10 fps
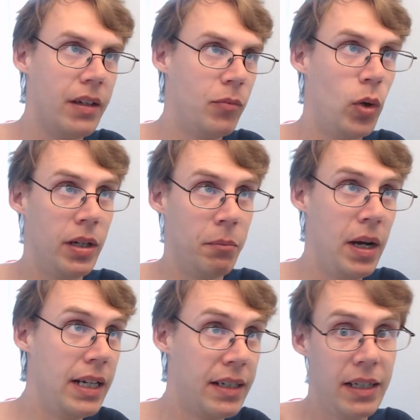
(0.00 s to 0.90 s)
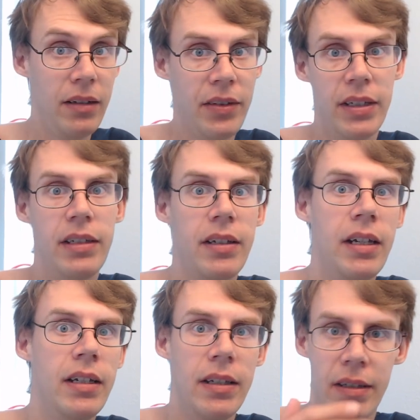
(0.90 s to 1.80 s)
What might kill this
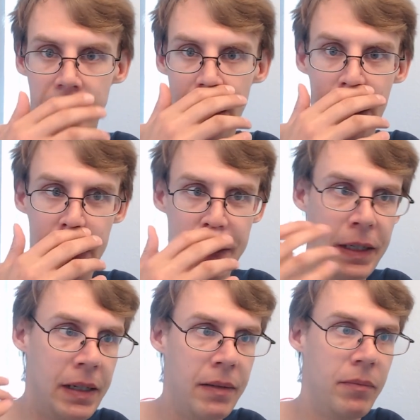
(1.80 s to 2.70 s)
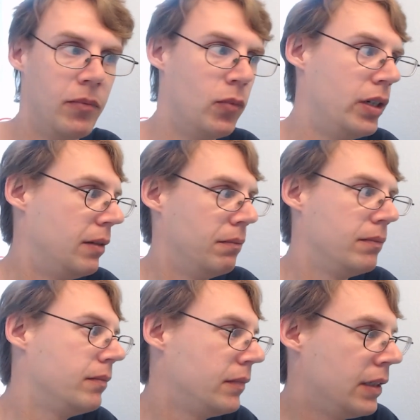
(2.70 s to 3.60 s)
is that, um, well,
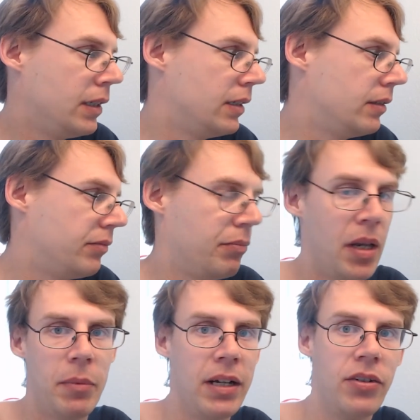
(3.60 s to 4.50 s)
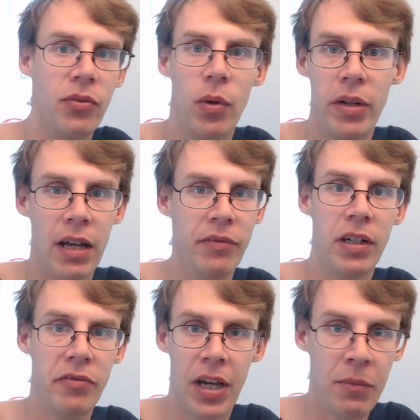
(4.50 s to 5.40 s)
uh, maybe I just won't have
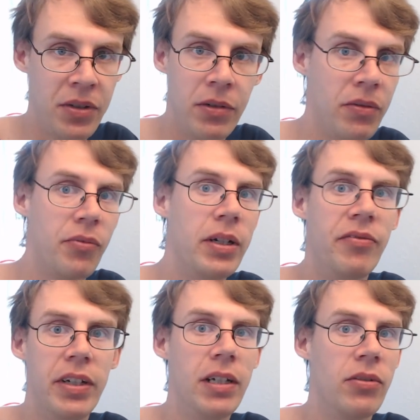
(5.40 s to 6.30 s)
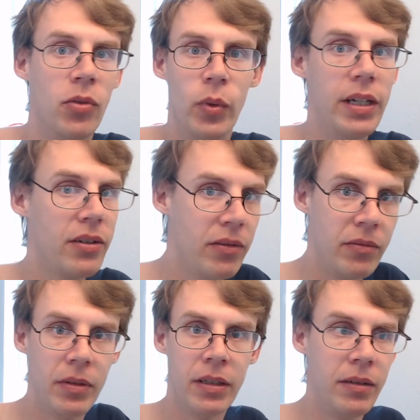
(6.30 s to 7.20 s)
enough time to do three videos a week,
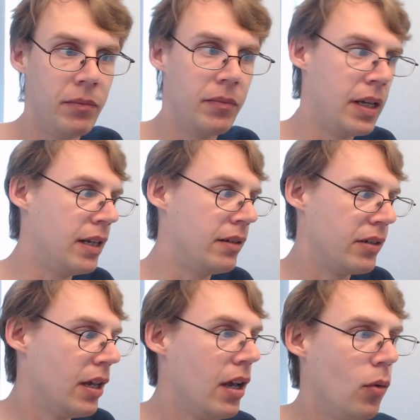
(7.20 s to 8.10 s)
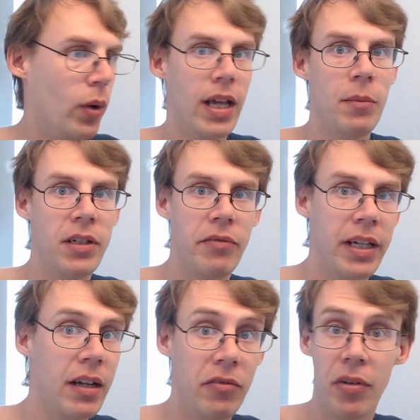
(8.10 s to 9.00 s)
so, um, and what happens if I
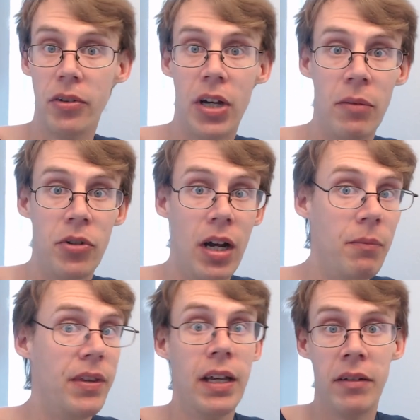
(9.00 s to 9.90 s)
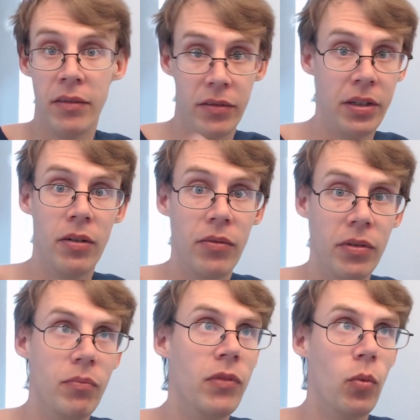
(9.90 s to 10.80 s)
get a full-time job? Then, you know,
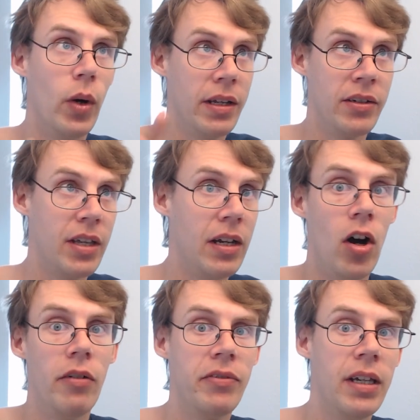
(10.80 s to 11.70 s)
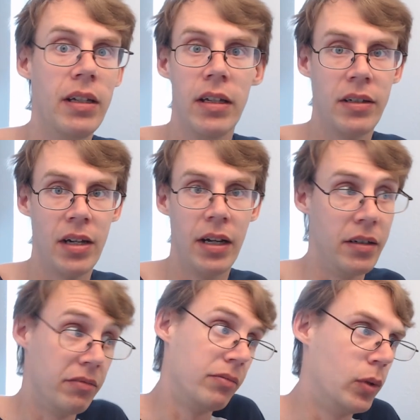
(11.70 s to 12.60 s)
the, the Wednesday off day is
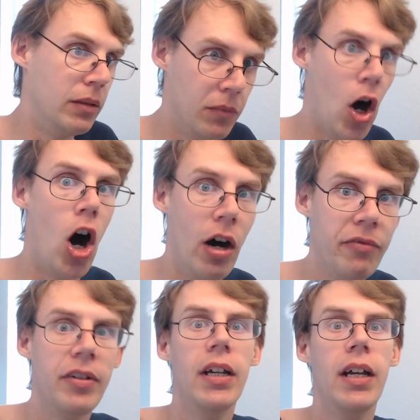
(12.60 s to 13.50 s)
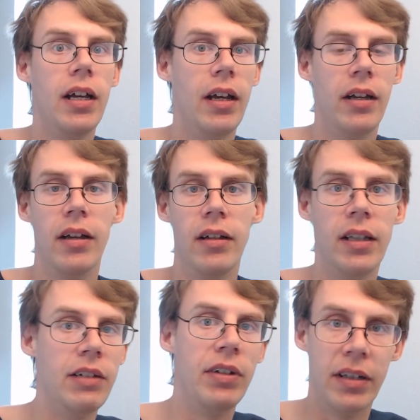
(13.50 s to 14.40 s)
kind of, well, off, uh,
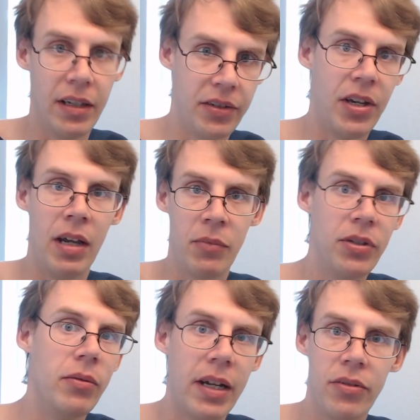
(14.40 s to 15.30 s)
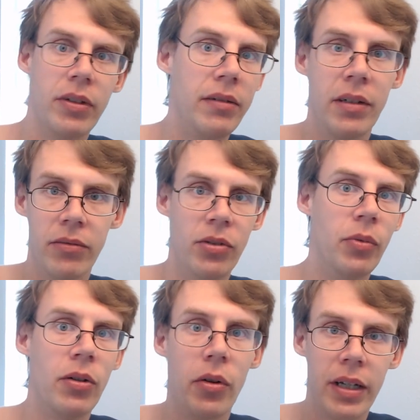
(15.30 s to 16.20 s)
leaving less time to actually, you know, do
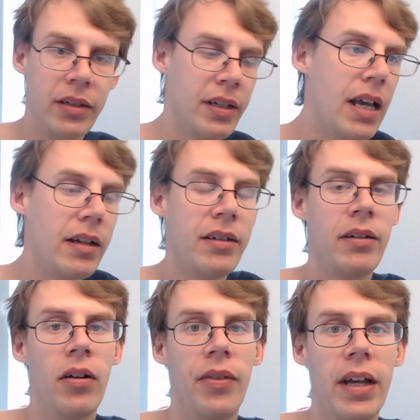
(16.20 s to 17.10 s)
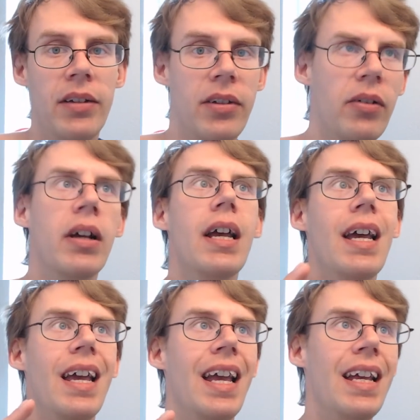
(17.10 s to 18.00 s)
recordings and edits and all that. So,
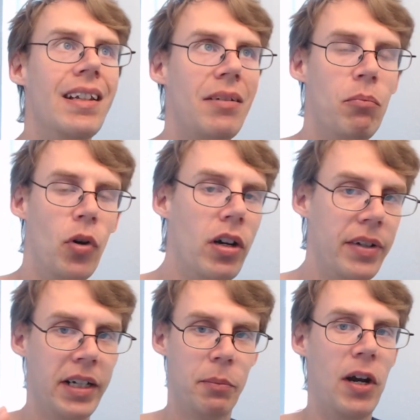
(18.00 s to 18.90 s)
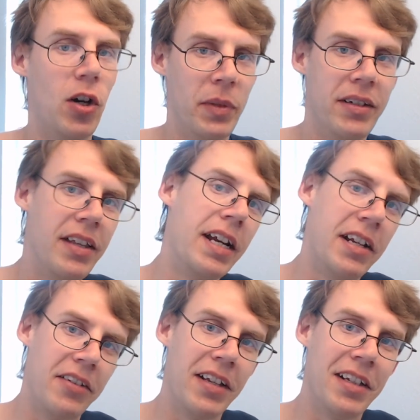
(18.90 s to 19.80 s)
it's more of an experiment than
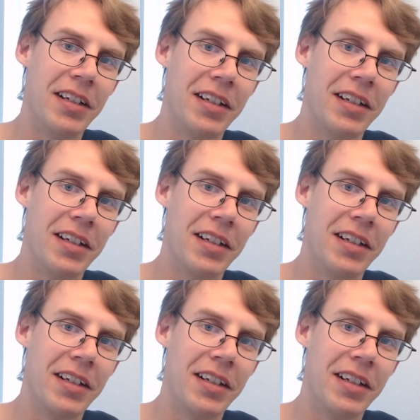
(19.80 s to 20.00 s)
anything.